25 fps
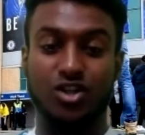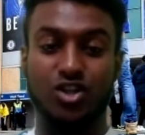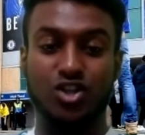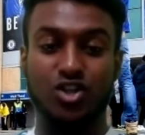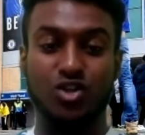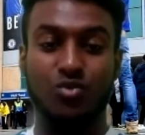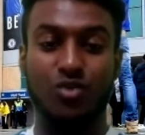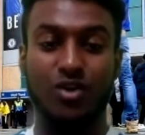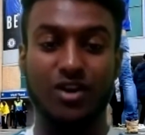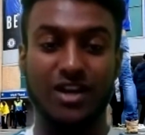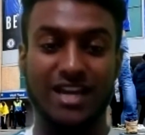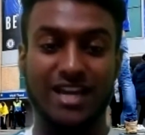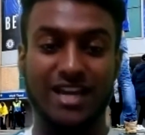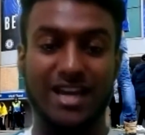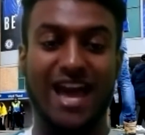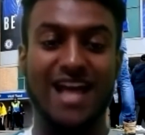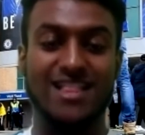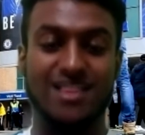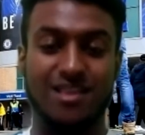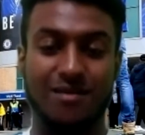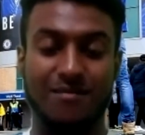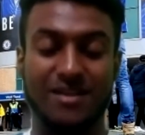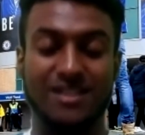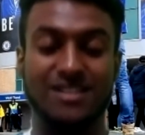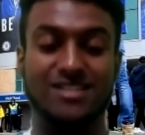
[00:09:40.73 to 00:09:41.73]
You want to get
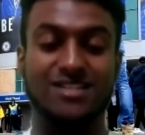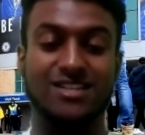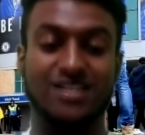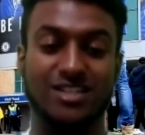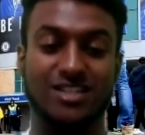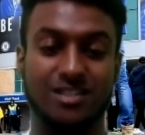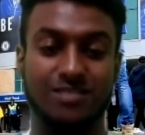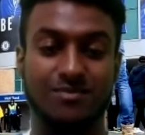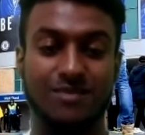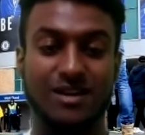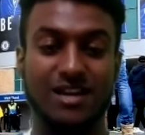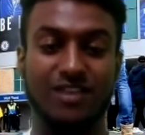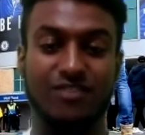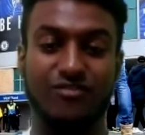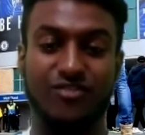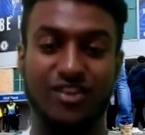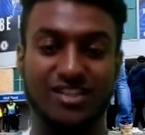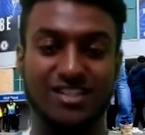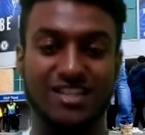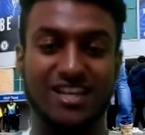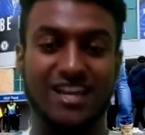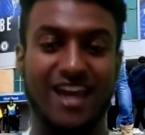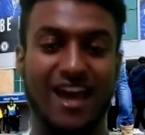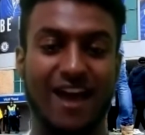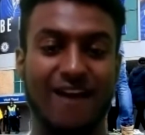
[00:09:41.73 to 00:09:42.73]
them into the speed of things
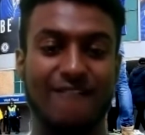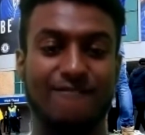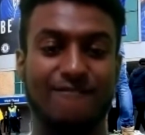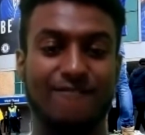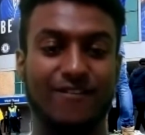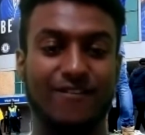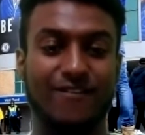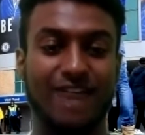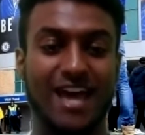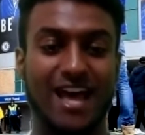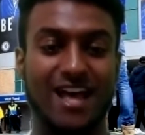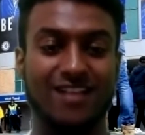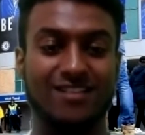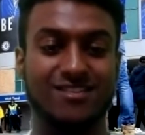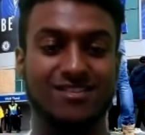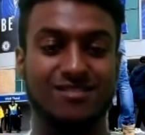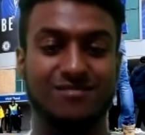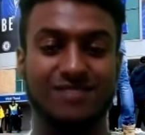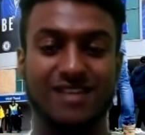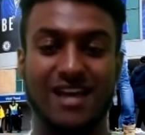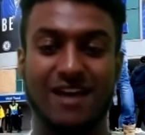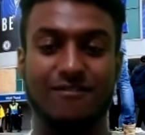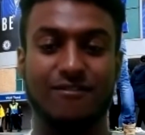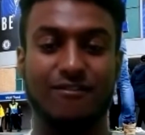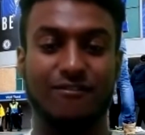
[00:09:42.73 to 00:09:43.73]
and get them to
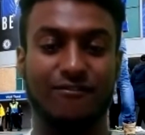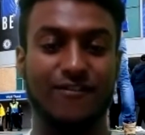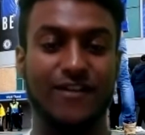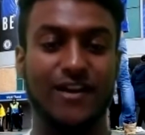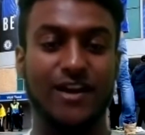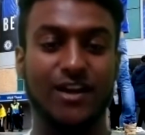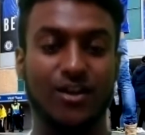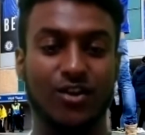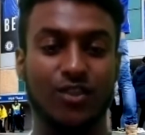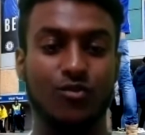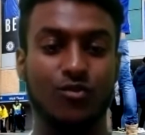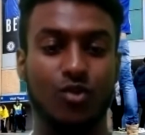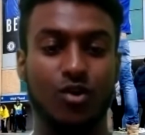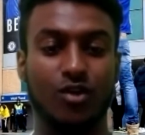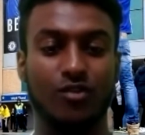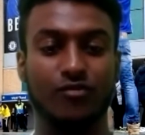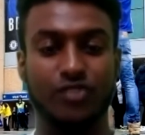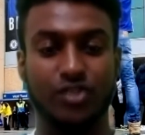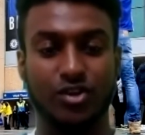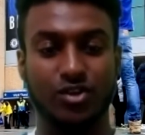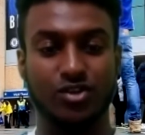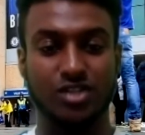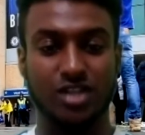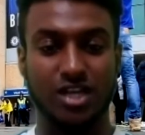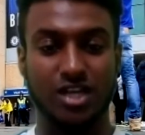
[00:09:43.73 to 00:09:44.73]
have a feel of what it
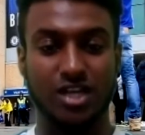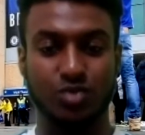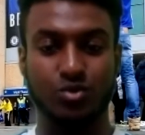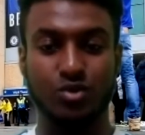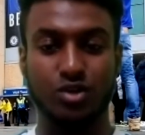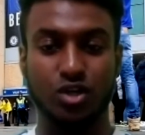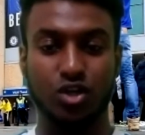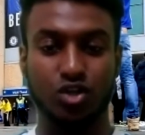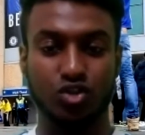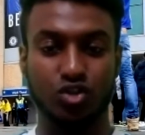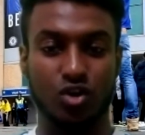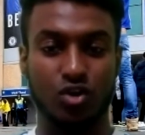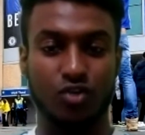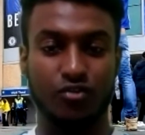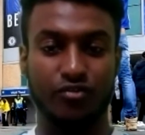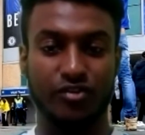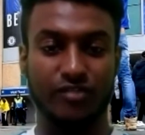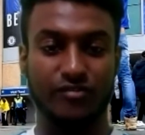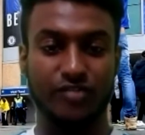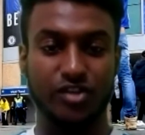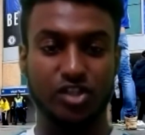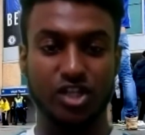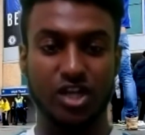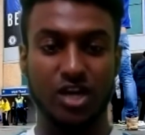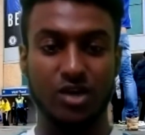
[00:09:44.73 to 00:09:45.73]
feels like to win a trophy
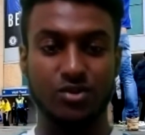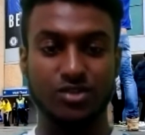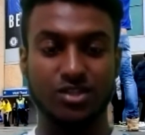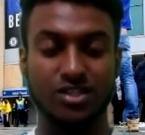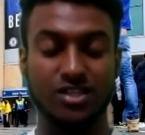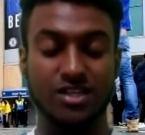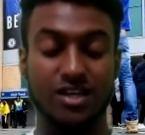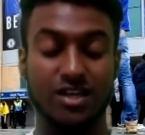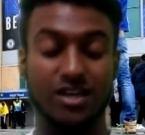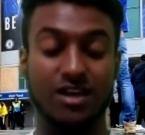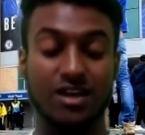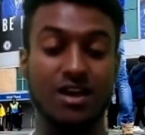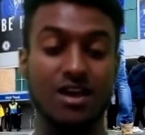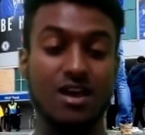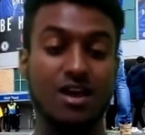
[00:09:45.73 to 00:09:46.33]
for Chelsea.